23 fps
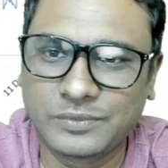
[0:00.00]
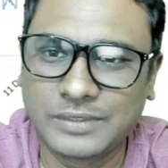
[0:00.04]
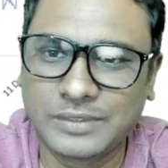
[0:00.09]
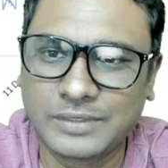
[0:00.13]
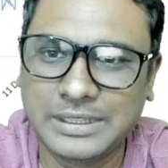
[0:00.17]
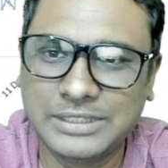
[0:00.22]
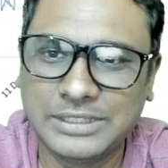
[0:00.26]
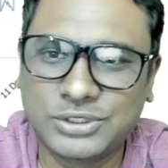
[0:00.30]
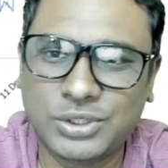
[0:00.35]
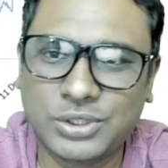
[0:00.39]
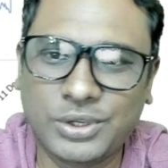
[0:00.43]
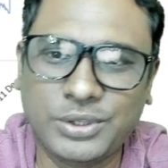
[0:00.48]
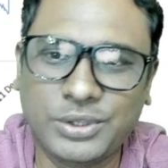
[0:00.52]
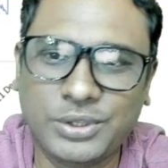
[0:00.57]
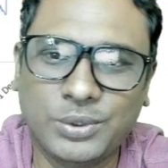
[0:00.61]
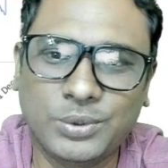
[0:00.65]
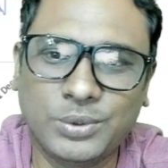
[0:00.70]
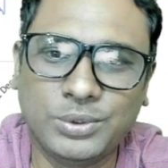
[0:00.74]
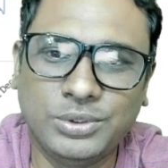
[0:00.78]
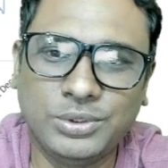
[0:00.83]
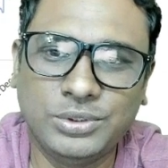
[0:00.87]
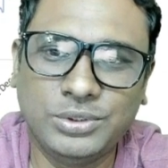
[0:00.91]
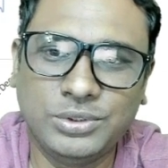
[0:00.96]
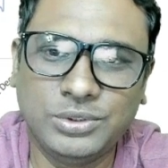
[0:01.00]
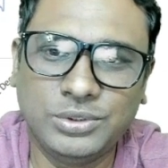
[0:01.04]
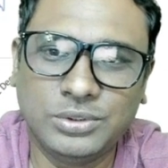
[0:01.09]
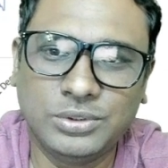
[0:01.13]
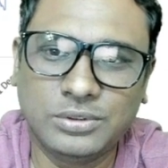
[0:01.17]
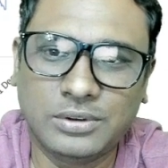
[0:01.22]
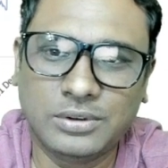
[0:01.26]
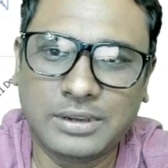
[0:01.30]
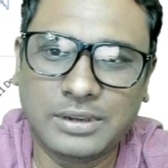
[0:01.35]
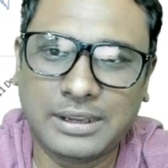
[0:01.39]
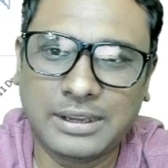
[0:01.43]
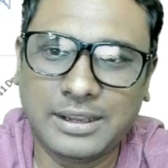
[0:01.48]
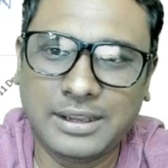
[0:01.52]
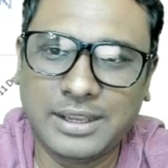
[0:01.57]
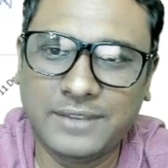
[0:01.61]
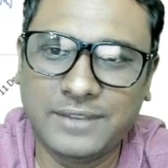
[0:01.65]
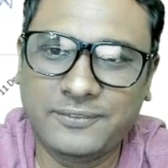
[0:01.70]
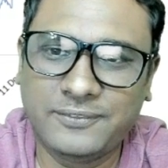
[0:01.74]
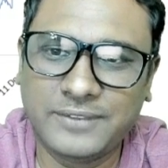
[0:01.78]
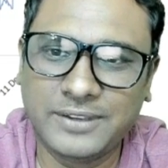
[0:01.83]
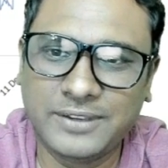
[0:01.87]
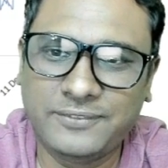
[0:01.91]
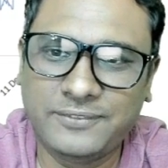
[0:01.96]
So
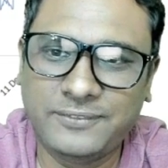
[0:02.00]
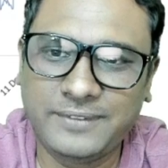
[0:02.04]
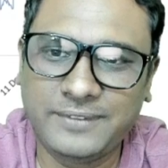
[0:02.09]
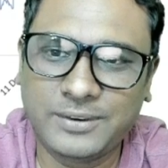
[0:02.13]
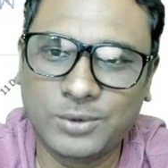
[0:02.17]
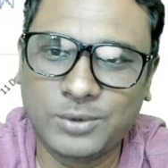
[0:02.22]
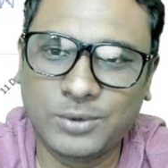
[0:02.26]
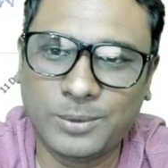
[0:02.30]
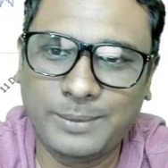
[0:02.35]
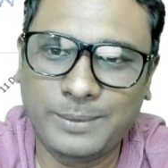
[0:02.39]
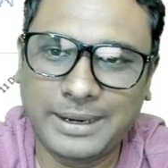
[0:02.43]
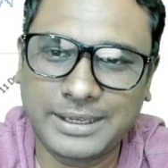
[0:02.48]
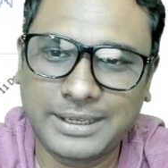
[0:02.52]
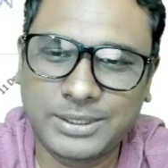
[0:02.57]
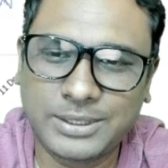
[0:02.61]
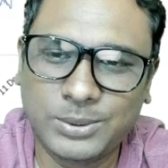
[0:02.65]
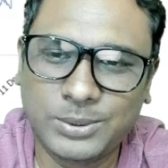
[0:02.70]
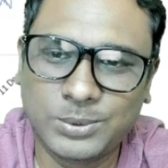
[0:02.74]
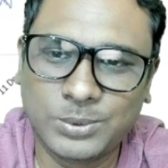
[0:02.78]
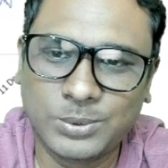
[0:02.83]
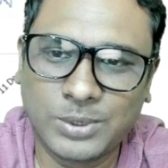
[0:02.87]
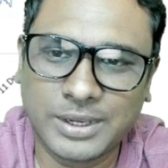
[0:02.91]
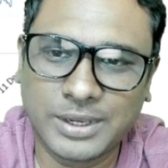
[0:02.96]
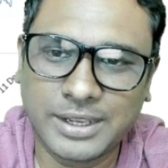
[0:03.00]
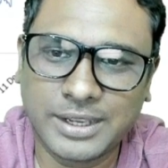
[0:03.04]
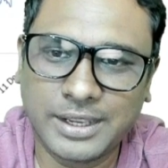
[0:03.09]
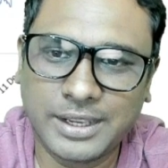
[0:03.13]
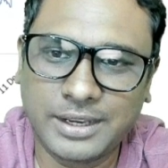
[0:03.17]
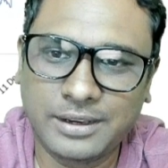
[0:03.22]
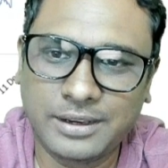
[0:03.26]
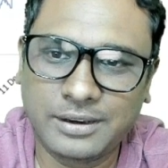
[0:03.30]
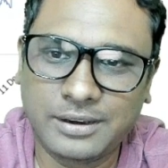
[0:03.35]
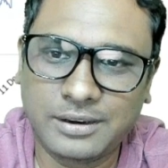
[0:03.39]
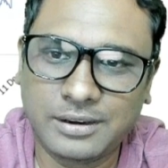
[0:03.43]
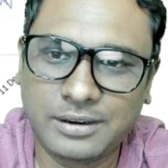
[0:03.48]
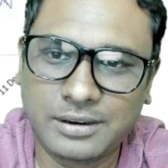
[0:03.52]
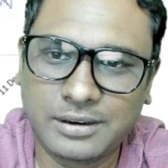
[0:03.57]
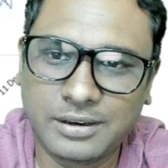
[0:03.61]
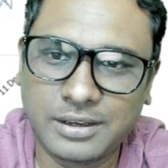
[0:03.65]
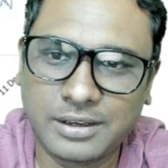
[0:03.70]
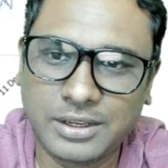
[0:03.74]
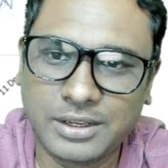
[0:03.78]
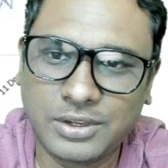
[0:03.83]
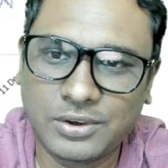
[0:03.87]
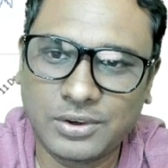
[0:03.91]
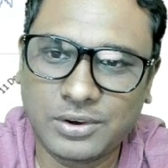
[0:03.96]
if we go back to again
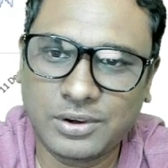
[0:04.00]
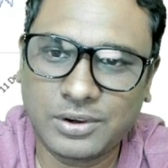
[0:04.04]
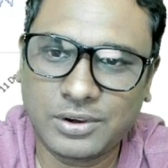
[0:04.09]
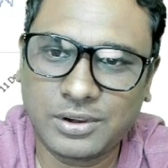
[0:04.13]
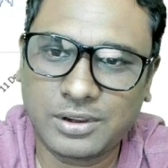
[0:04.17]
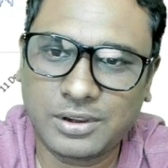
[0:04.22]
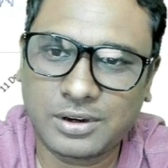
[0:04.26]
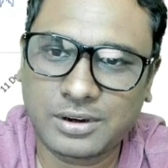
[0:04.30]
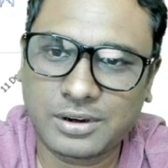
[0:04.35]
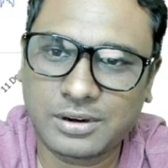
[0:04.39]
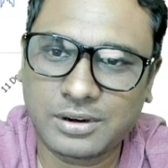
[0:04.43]
your,